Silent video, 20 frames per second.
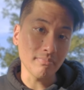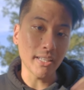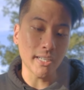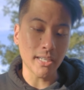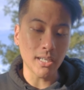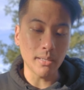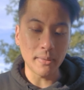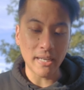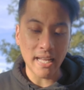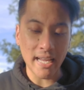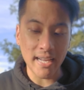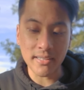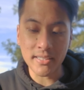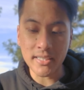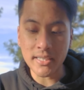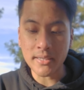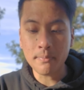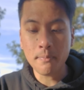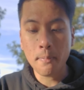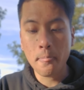they come in
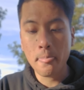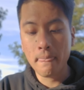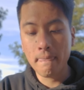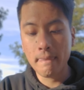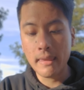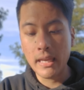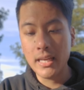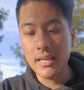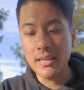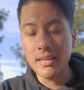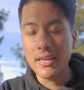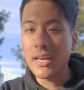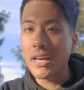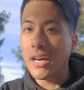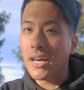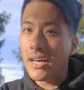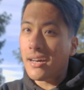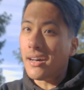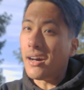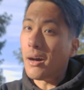handy.
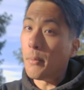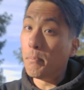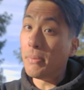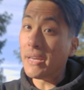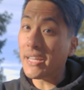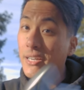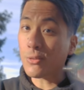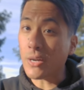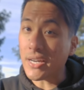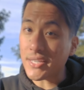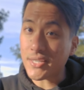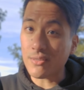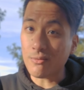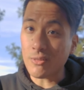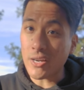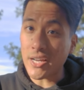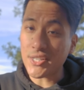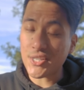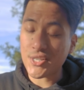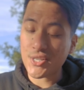A big crescent
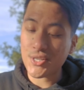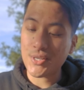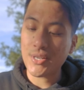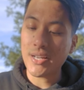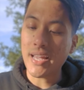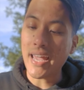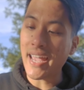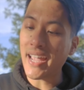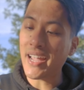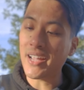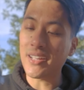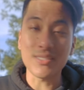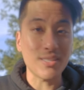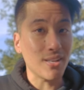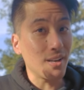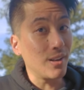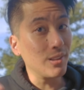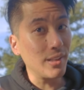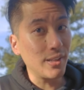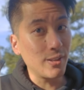wrench and
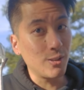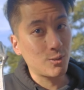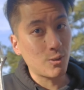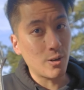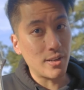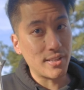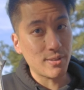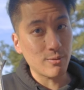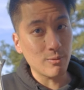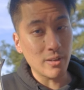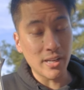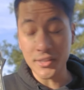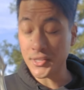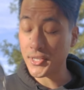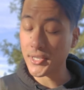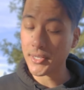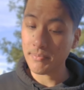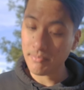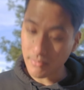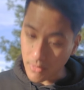a little crescent
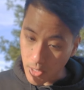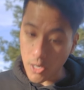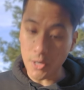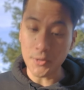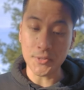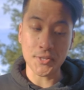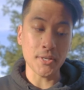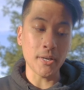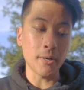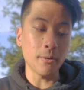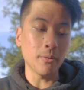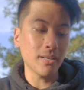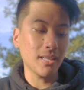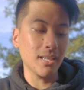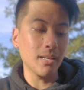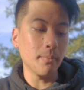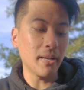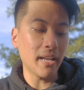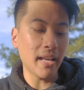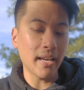wrench also
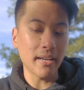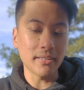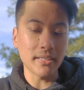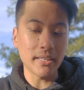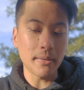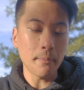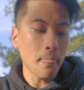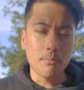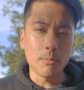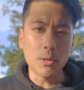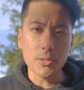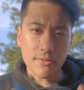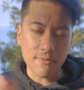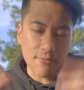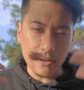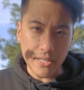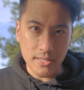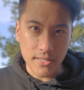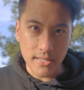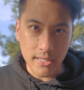come in handy. Most
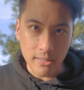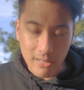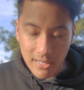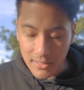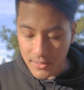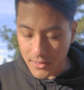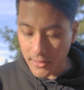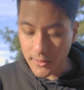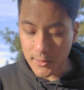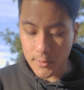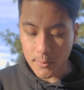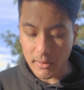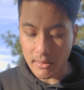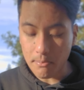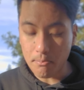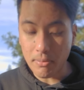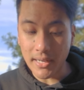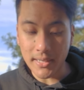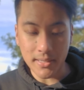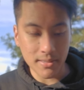fixed gear and single
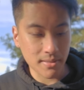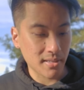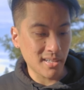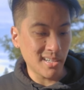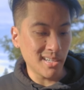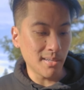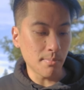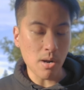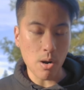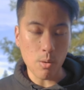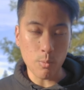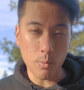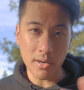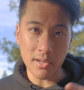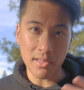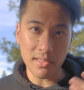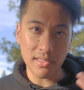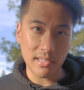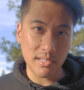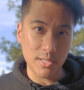speed bikes come
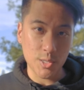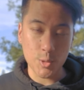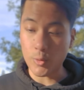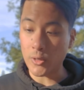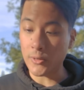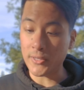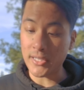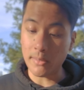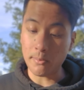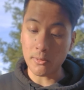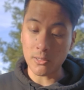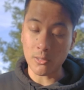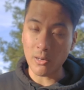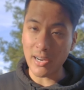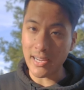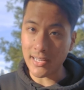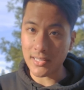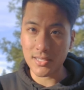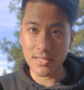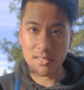with square taper
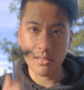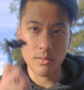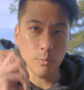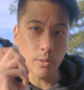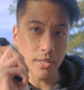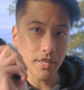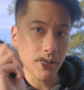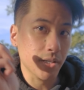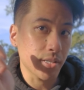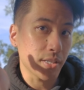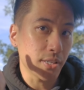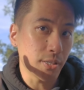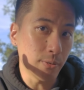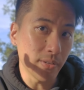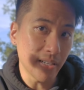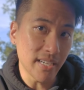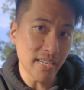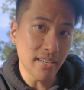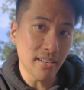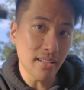cranks, which you
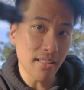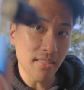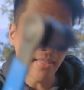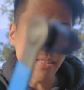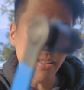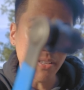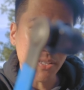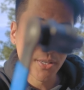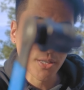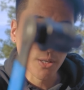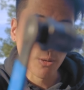need this